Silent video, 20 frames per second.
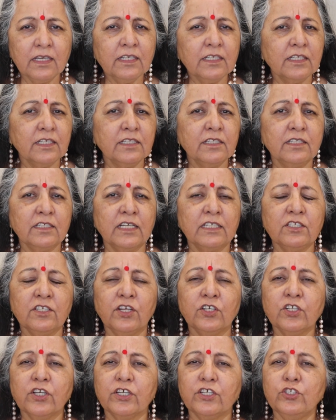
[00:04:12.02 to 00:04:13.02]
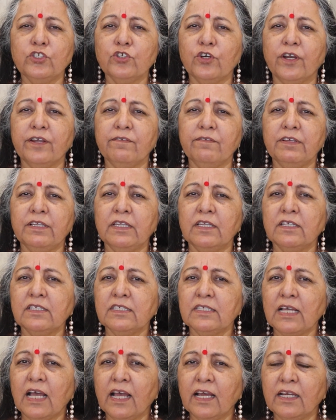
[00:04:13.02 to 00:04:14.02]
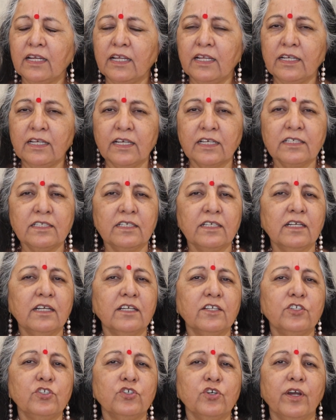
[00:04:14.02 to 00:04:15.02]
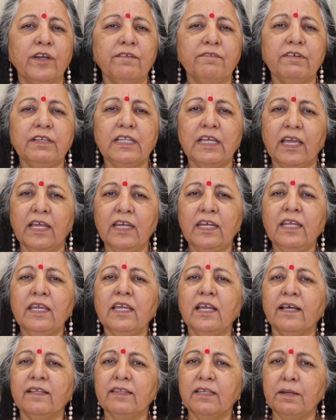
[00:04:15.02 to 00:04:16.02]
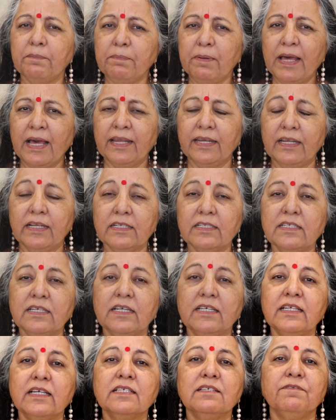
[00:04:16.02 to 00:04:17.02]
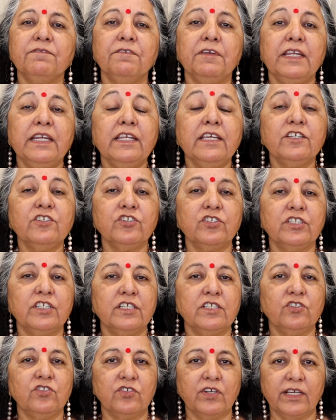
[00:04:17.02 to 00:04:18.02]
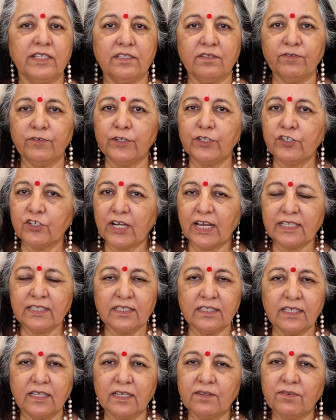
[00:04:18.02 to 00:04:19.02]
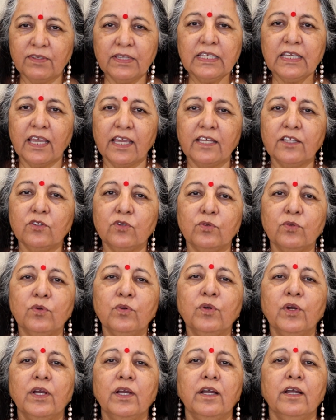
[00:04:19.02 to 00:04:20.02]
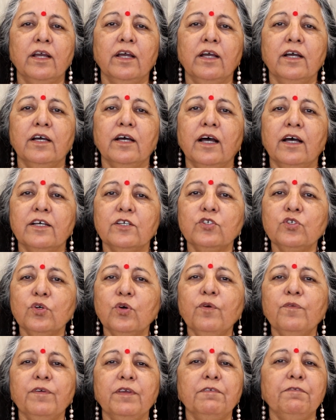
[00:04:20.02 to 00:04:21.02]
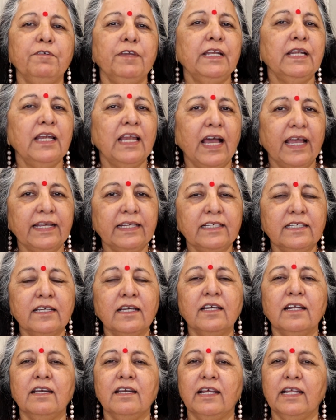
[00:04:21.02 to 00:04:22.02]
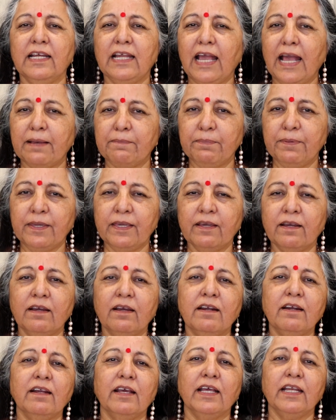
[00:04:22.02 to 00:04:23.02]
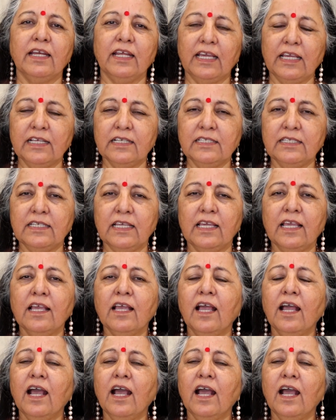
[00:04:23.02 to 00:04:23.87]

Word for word: It is, does not conjoin with the Sun. It doesn't conjoin with any other planets. It has finished its stressful transit with Ketu. Uh, so we feel lighter and happier and easy.